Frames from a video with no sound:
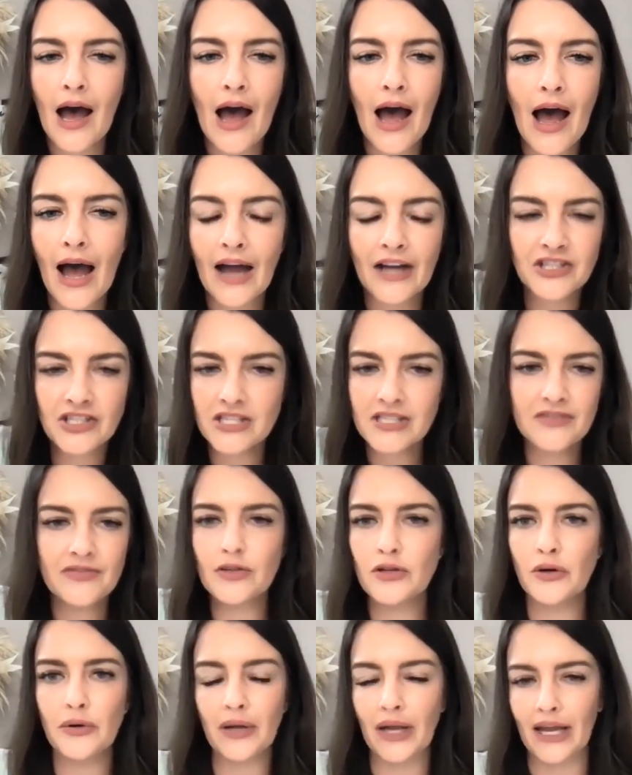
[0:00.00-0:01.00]
I just
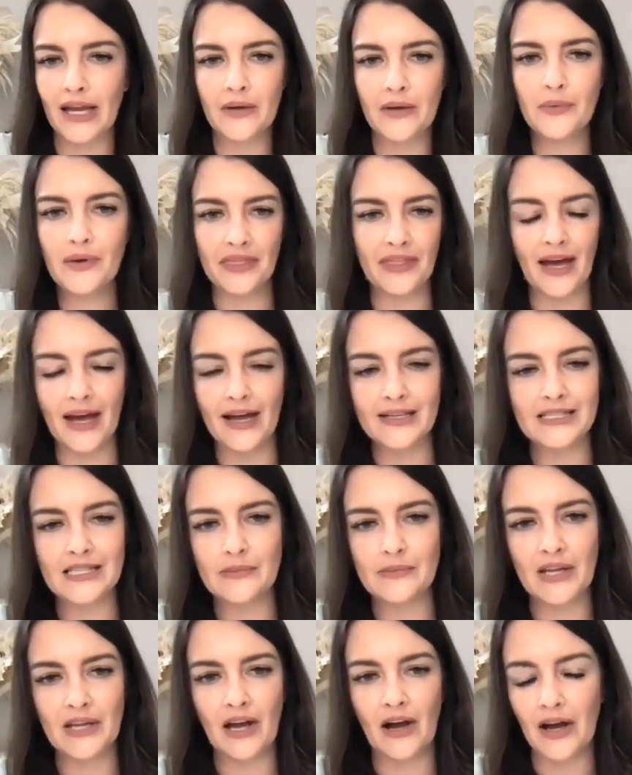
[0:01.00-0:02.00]
feel okay with that, to
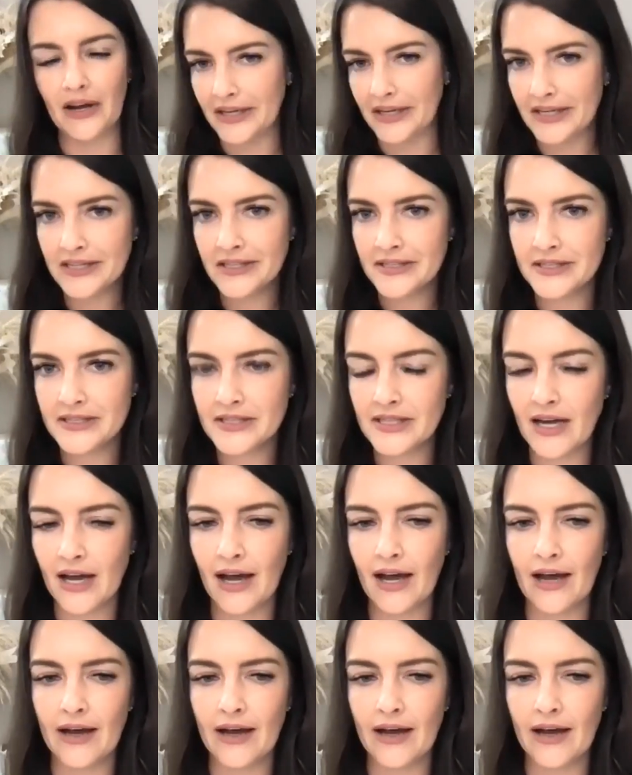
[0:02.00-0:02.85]
be honest.